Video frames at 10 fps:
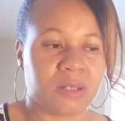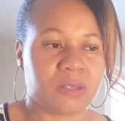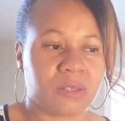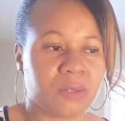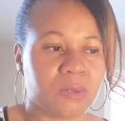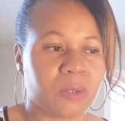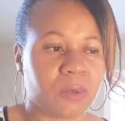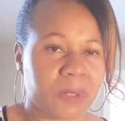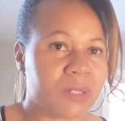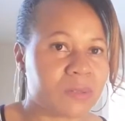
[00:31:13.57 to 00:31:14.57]
to the
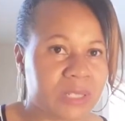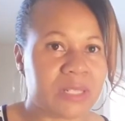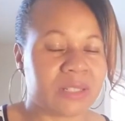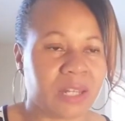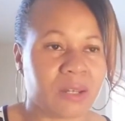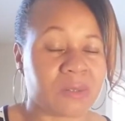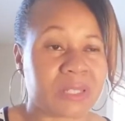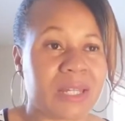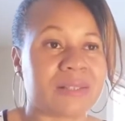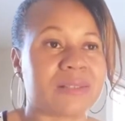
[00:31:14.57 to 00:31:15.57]
real
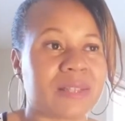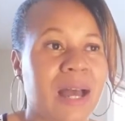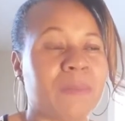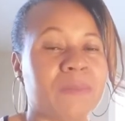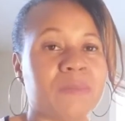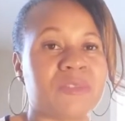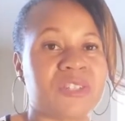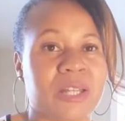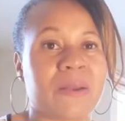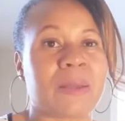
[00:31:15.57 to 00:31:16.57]
details and stop
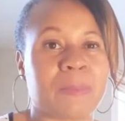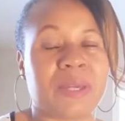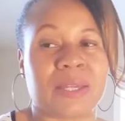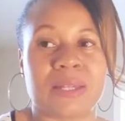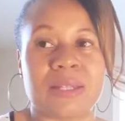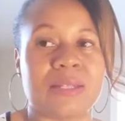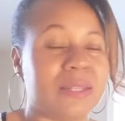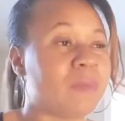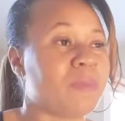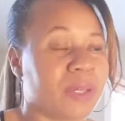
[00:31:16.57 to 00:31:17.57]
cherry picking and
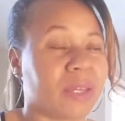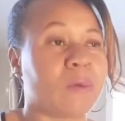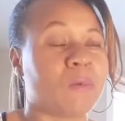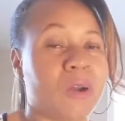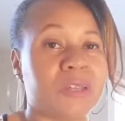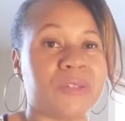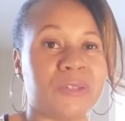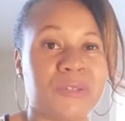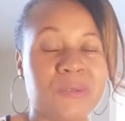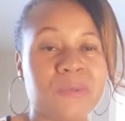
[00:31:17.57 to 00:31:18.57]
nitpicking what
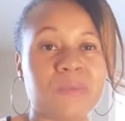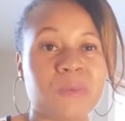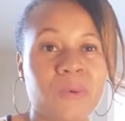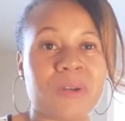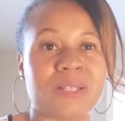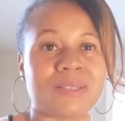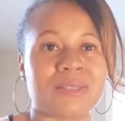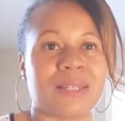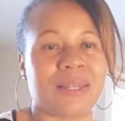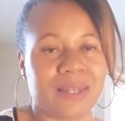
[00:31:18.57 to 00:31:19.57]
you want
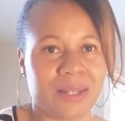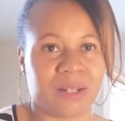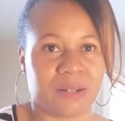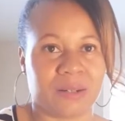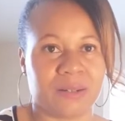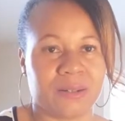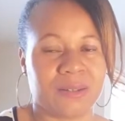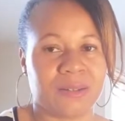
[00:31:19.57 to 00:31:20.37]
to hear